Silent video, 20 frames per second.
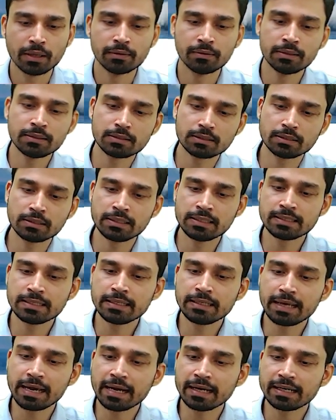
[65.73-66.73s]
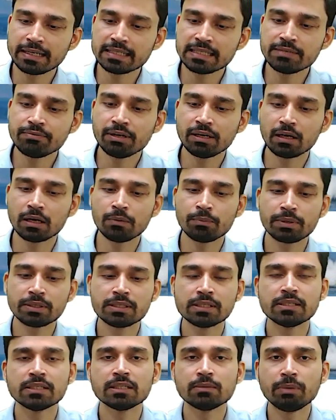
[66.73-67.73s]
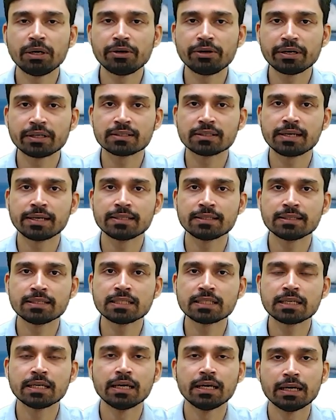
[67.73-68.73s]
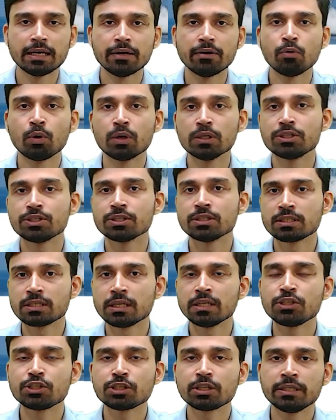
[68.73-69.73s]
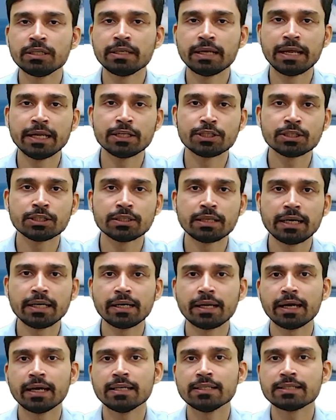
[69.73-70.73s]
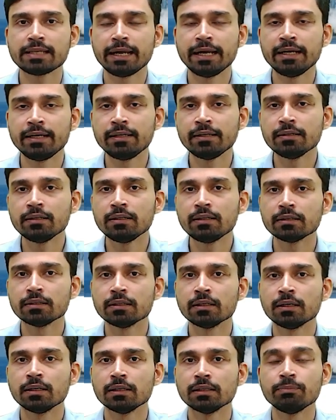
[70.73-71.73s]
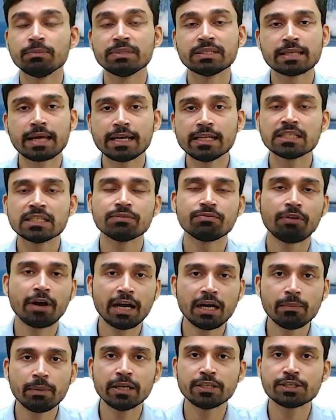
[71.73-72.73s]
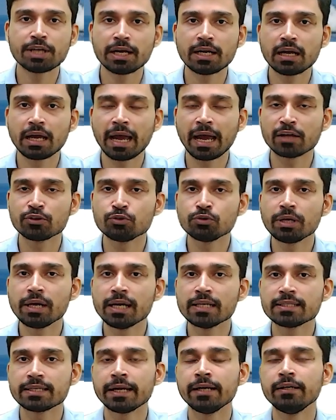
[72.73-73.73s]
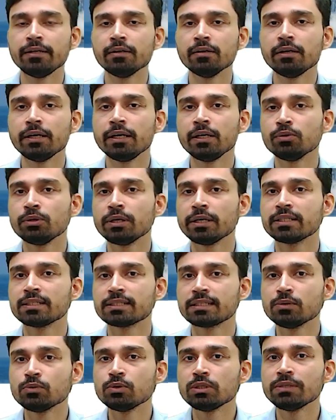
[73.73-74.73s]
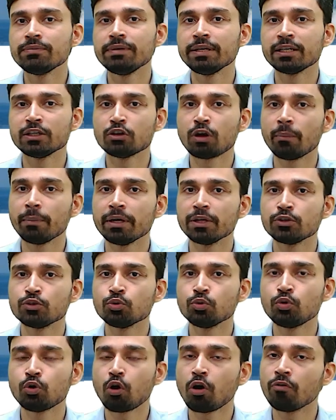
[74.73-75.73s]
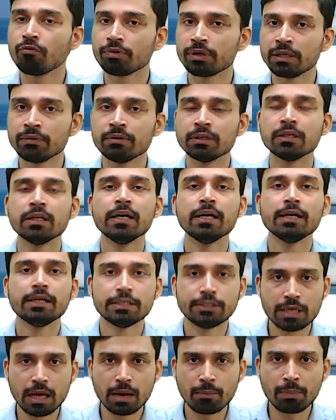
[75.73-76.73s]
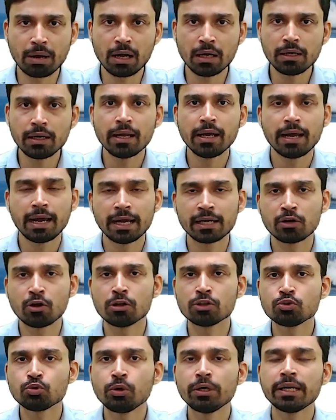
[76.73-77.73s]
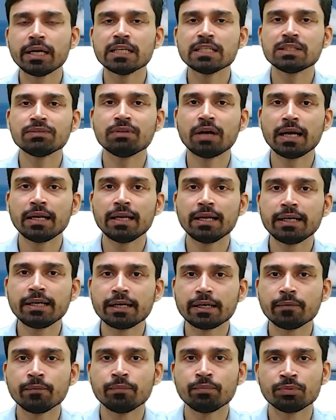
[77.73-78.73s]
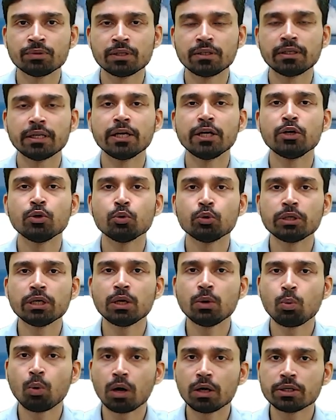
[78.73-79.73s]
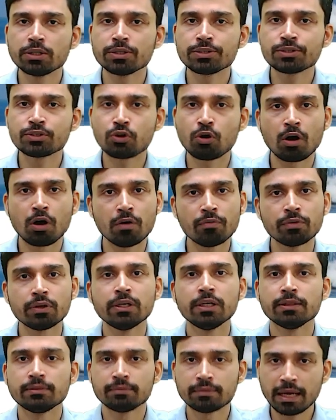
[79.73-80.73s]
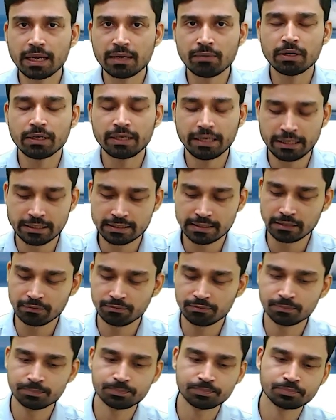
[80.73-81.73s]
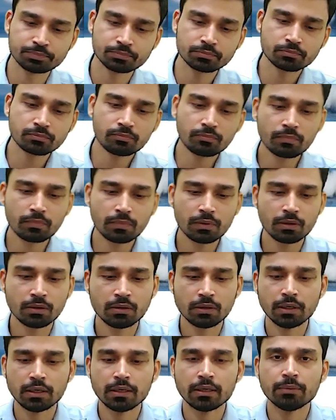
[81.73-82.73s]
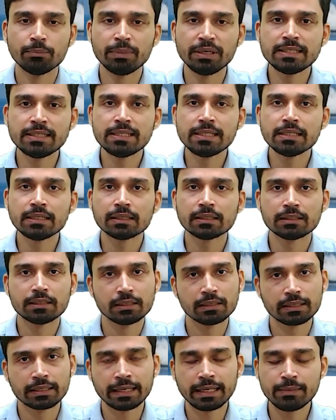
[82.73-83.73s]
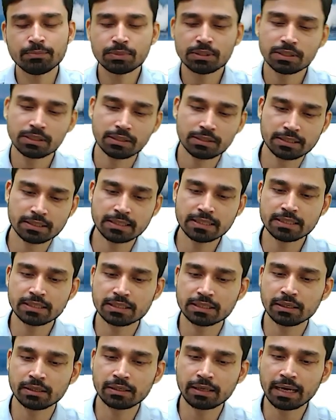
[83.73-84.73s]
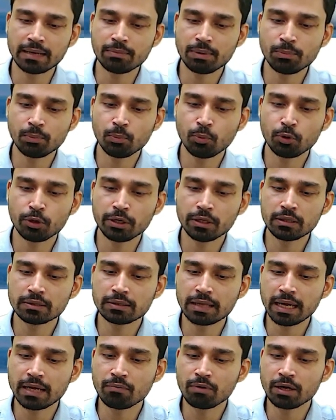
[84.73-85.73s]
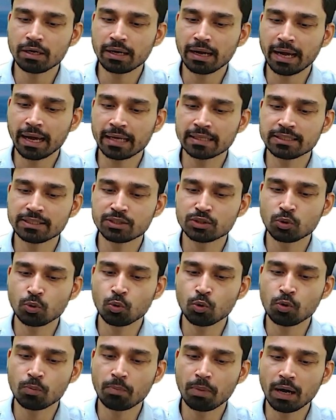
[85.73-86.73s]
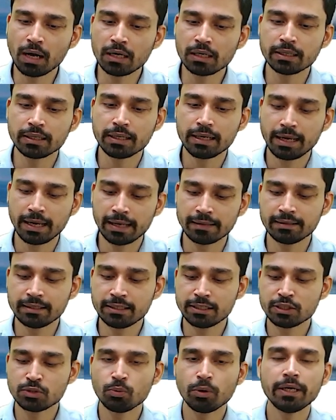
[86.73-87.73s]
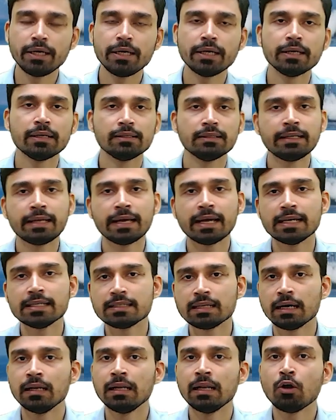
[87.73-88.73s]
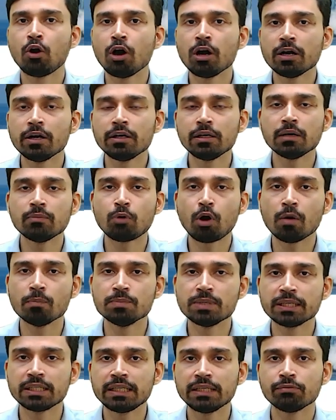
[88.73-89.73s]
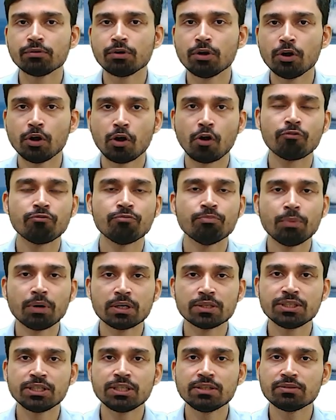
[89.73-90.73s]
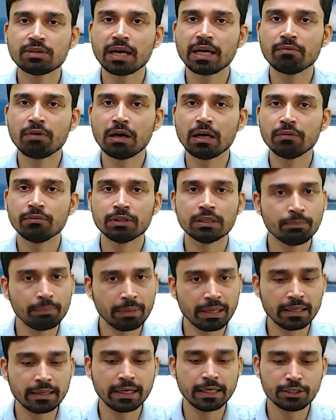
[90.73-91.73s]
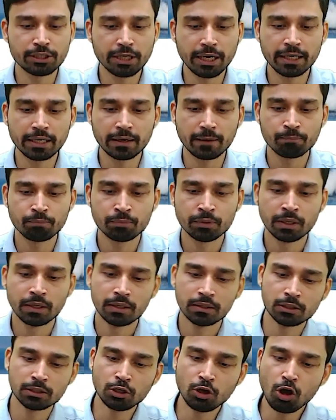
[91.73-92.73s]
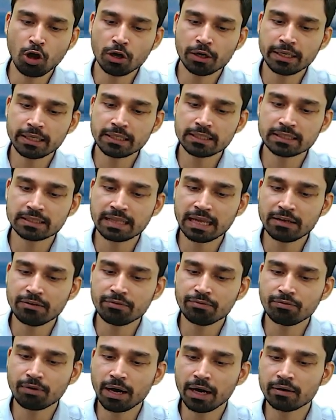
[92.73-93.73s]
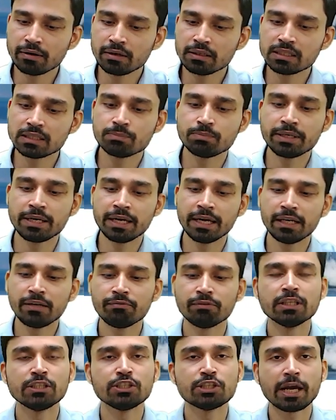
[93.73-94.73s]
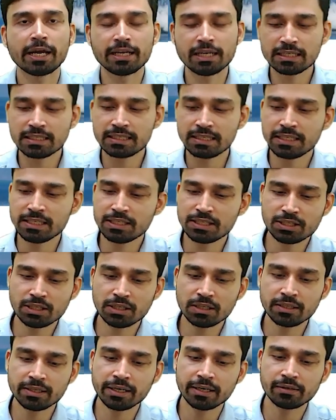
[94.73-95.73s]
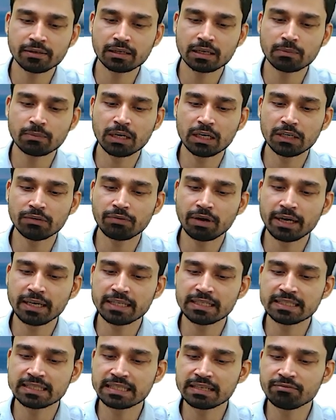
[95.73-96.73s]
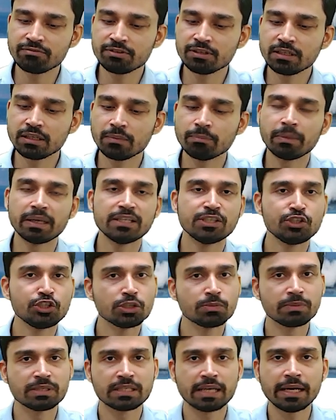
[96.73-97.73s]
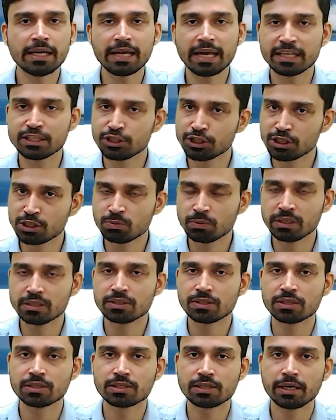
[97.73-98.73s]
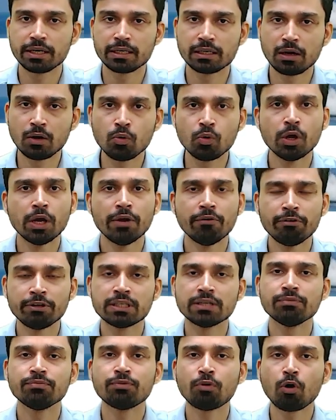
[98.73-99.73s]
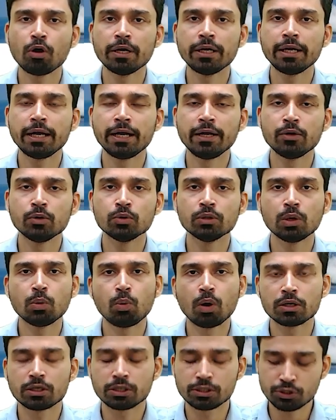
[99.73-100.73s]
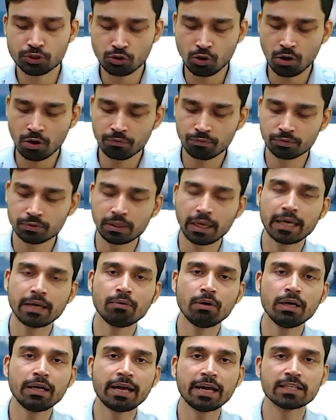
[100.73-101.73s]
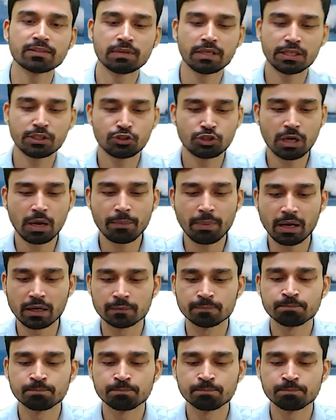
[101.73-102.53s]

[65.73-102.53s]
This recent aggressive and unprecedented military exercises was such in nature that it has entered, the missiles fired by China actually has entered into the exclusive economic zone of even Japan, and also it has violated the territorial waters of Taiwan itself. Beijing claims since a time immemorial Taiwan as its own part, and that is why it has a longer term objective of merging Taiwan with the mainland China. The long-range live fire drills began with the China's Eastern Theater Command firing several ballistic missiles, as just we discussed right now, which have fallen into the waters of Taiwan as well as Japan.